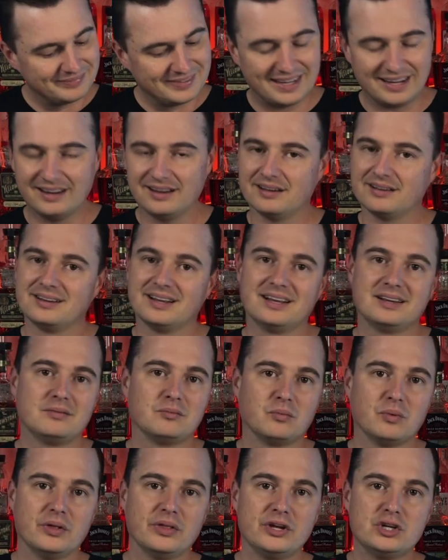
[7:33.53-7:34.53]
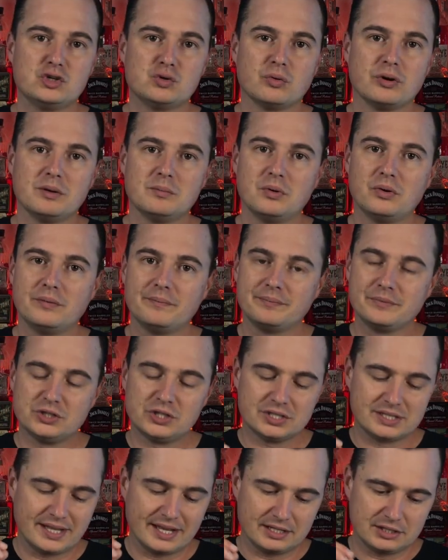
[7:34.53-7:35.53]
Yeah, really enjoyable.
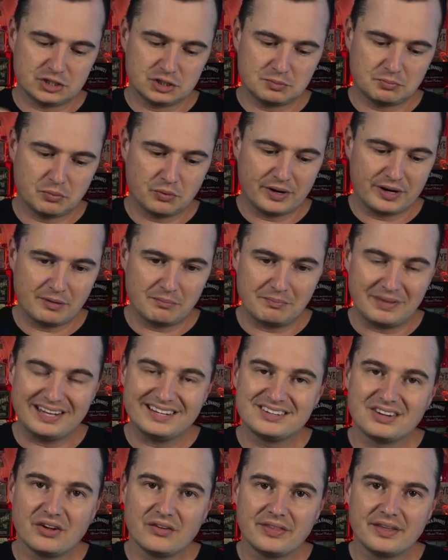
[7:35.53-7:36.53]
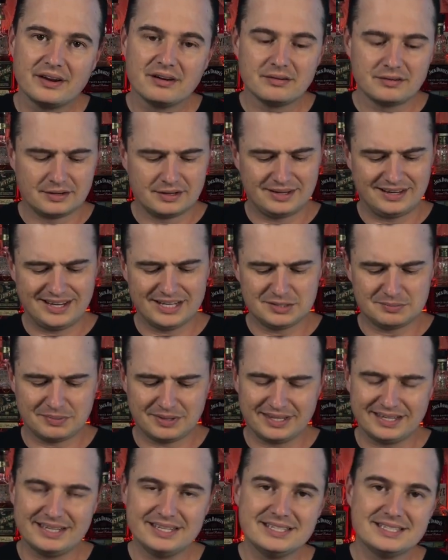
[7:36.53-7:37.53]
Just that sprig of mint on there. Yes,
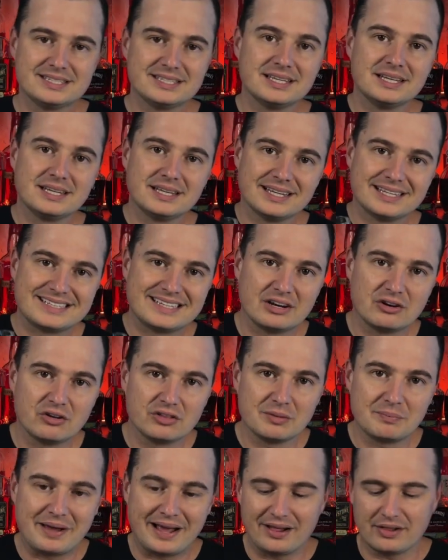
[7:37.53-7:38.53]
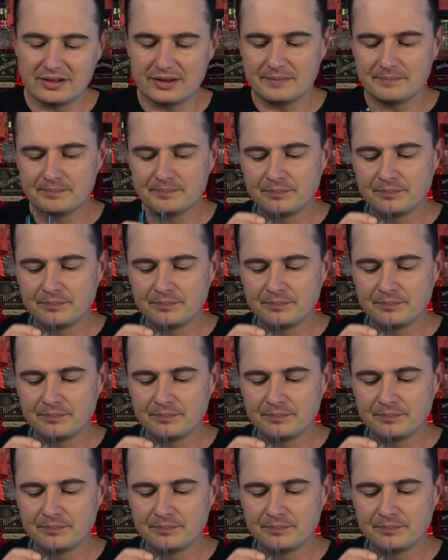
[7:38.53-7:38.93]
please. Let's get on the palate.